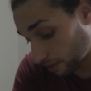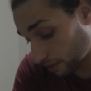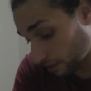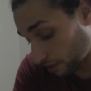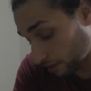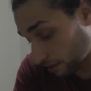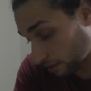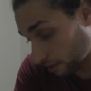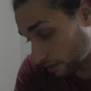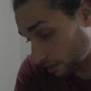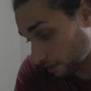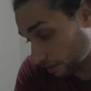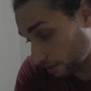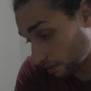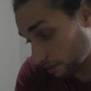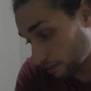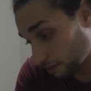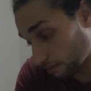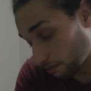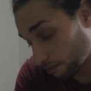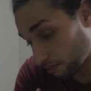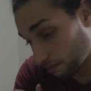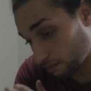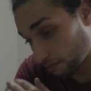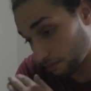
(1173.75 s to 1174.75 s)

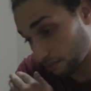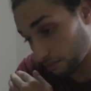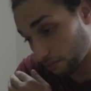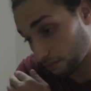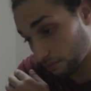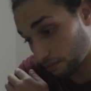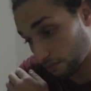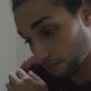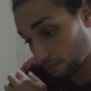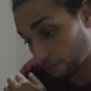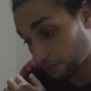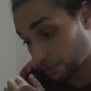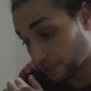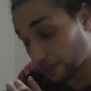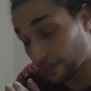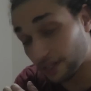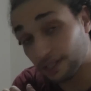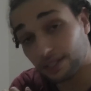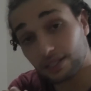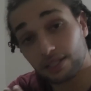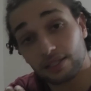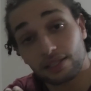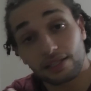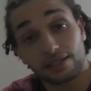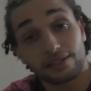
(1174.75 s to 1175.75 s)
But
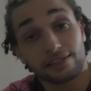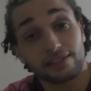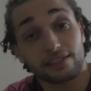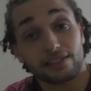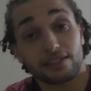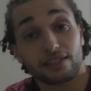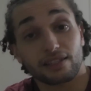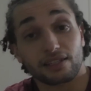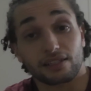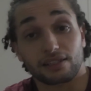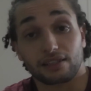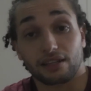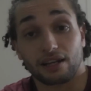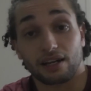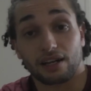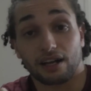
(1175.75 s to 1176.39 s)
that's an instinct.